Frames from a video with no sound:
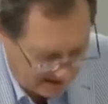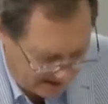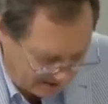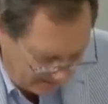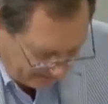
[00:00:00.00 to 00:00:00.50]

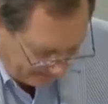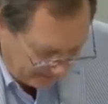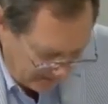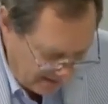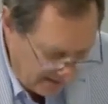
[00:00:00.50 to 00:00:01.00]
Thank you.
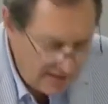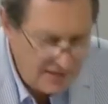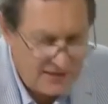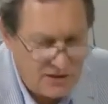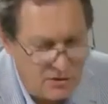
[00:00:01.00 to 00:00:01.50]

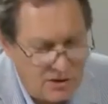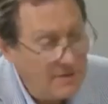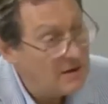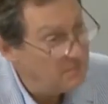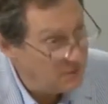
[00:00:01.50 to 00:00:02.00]
Let's talk
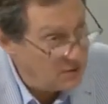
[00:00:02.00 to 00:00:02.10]
about